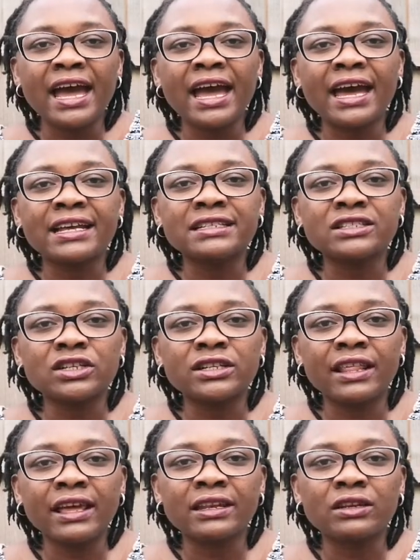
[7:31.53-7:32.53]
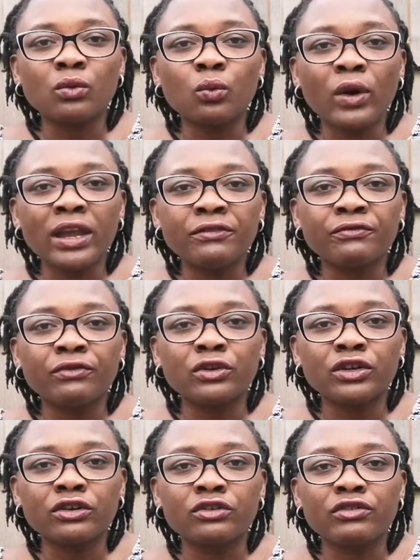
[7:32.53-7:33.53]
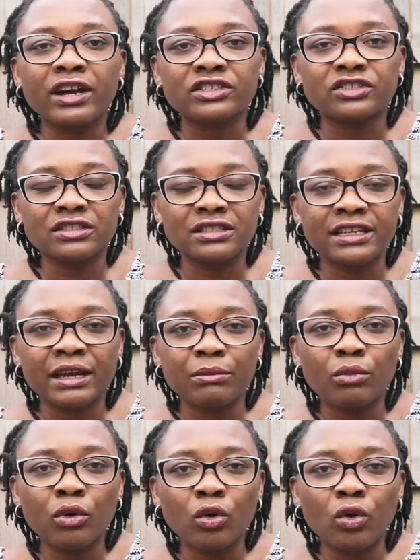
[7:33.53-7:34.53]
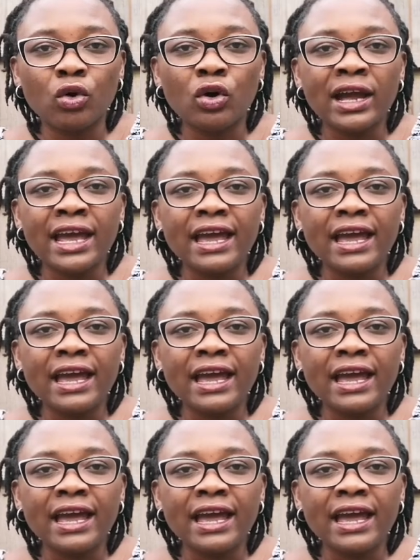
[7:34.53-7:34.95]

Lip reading: and then wait for the contractions to get more,